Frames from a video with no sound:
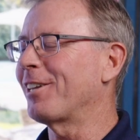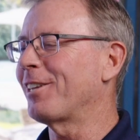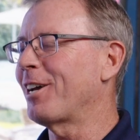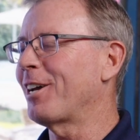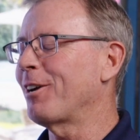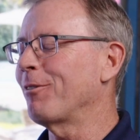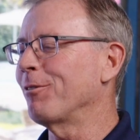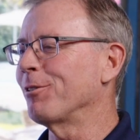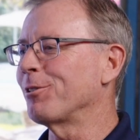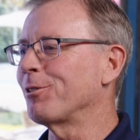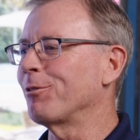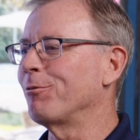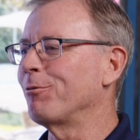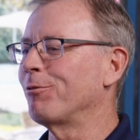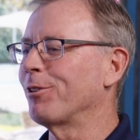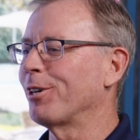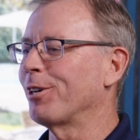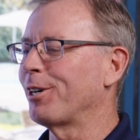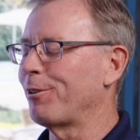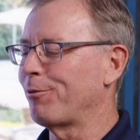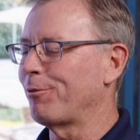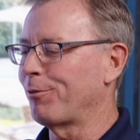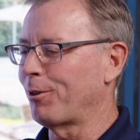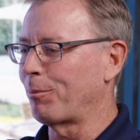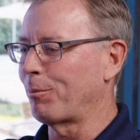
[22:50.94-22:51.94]
that was a
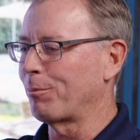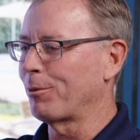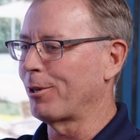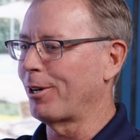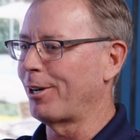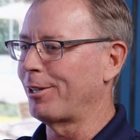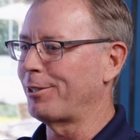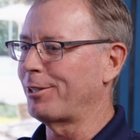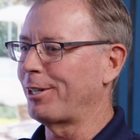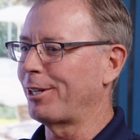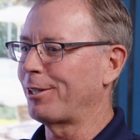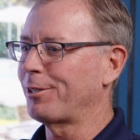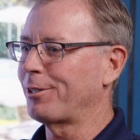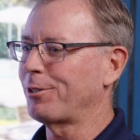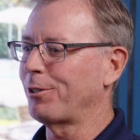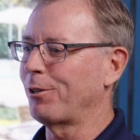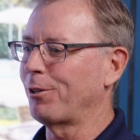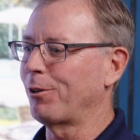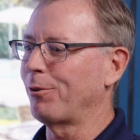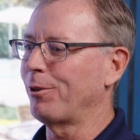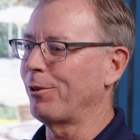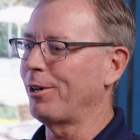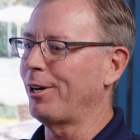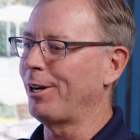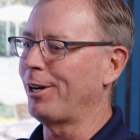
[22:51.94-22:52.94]
very fun project.
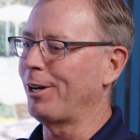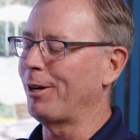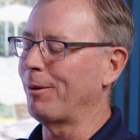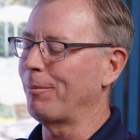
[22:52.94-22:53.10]
So,